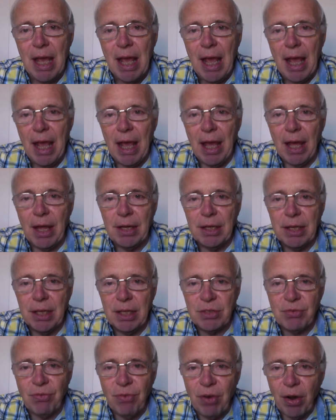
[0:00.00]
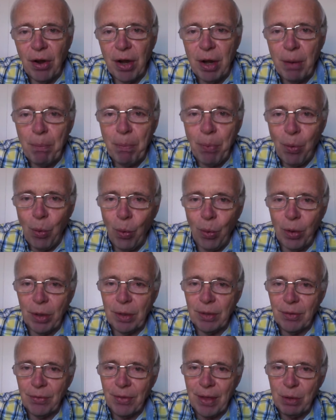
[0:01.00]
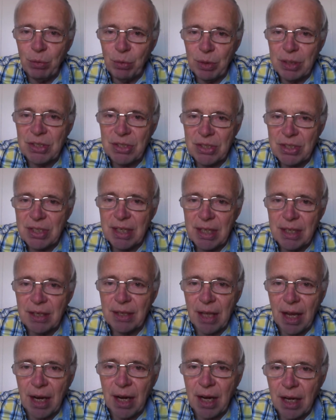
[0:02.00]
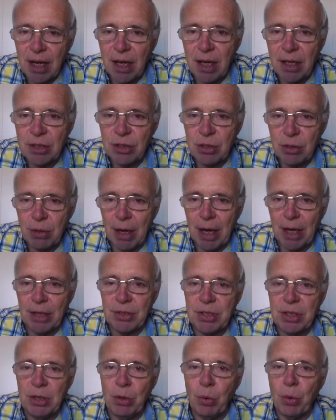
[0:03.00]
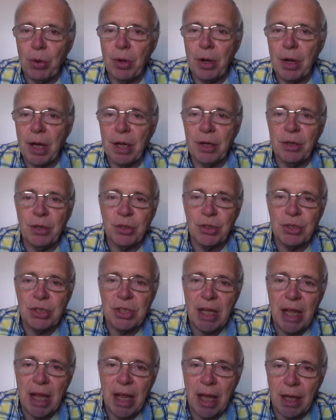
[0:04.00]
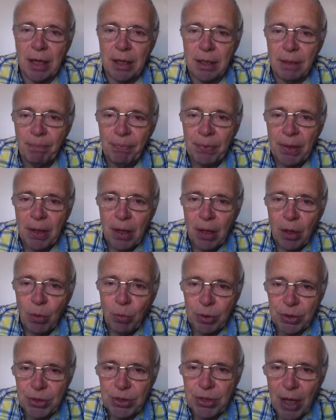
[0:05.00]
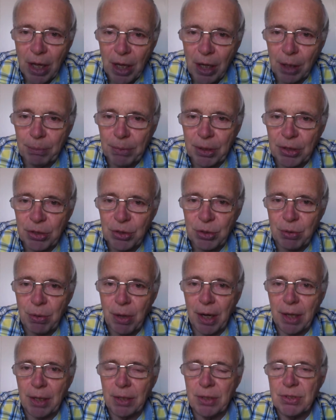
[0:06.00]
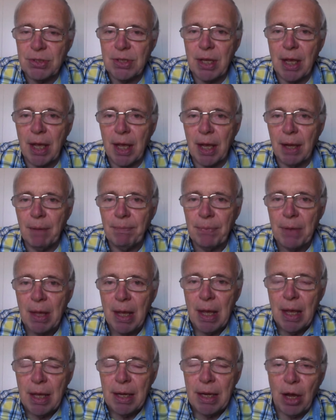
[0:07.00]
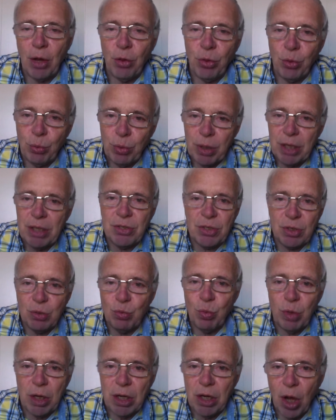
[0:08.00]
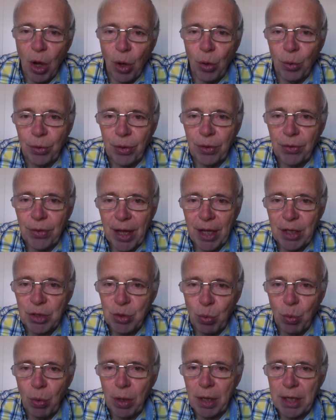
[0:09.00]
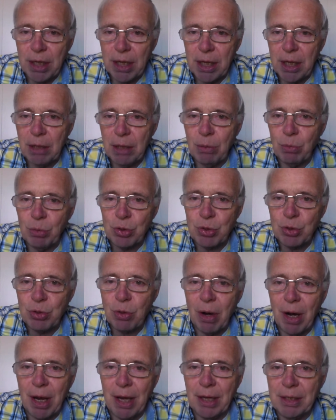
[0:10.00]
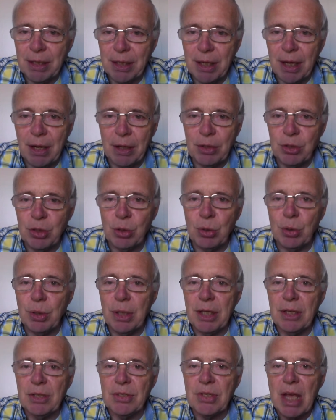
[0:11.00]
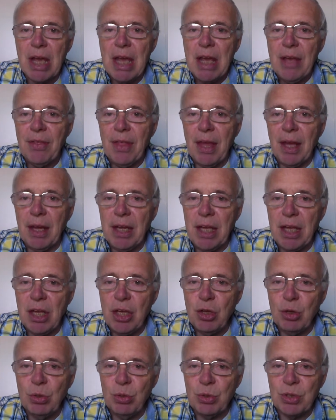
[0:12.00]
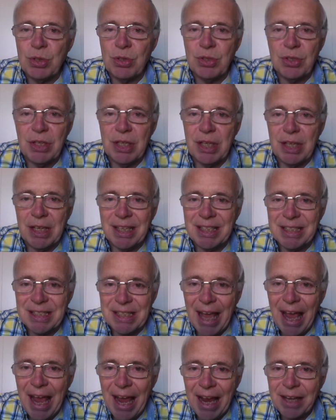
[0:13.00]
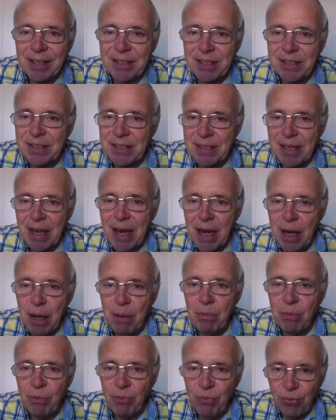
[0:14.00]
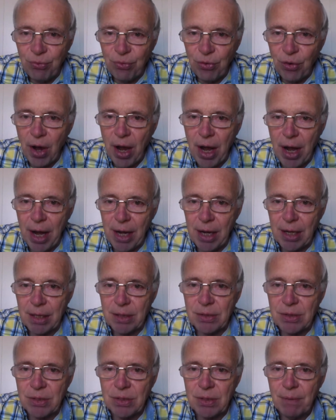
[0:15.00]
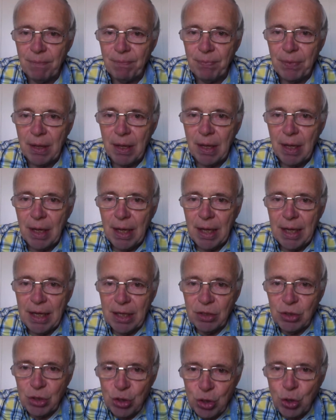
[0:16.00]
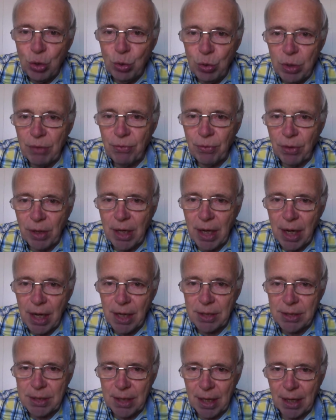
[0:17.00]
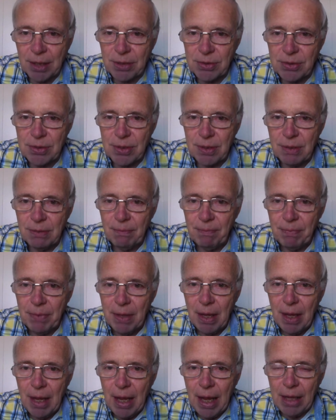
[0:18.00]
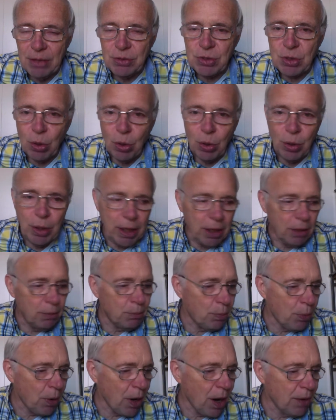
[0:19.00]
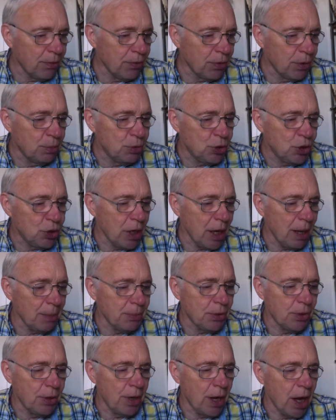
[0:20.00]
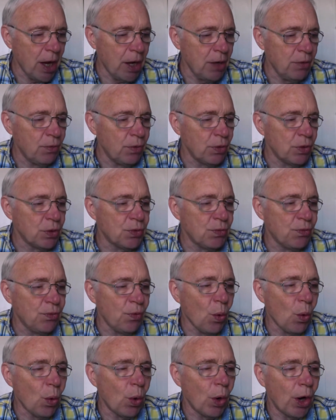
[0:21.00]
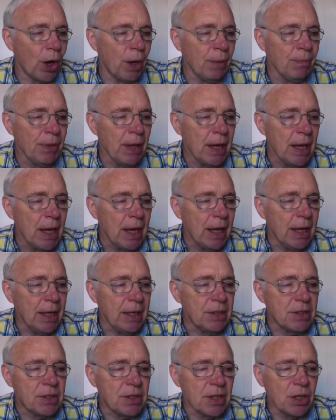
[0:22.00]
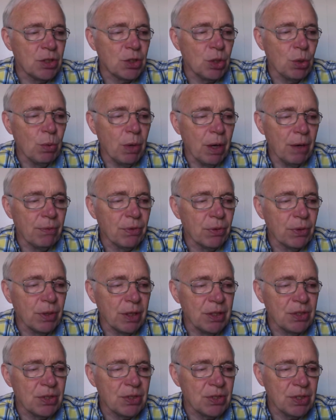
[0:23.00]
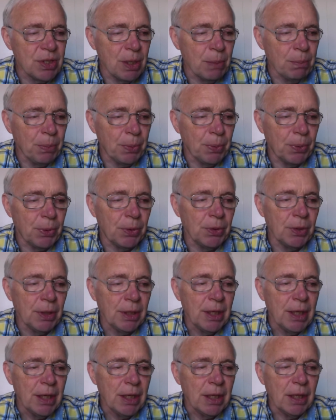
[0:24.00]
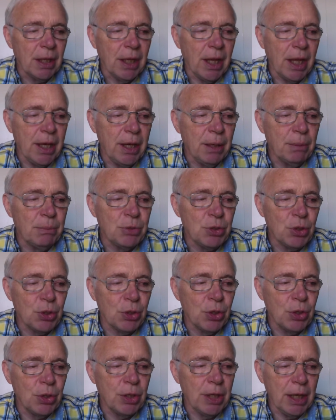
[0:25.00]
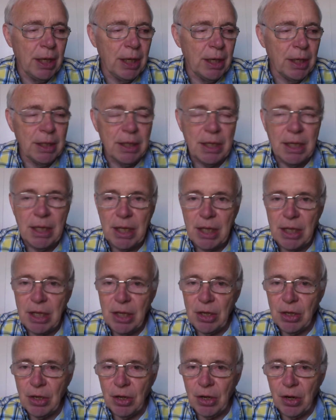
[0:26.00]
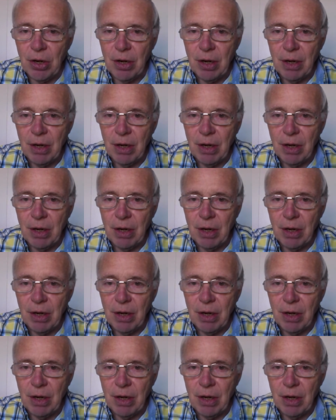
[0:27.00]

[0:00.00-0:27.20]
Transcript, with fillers: And it's very important that we see that contrast in order to understand what Solomon is trying to say. Now, the reason we know that that's what he was trying to do is that he uses the exact same phrase in two different contexts. And so in Proverbs chapter 9, verse 4, he says, Whoever is simple, let him turn in here.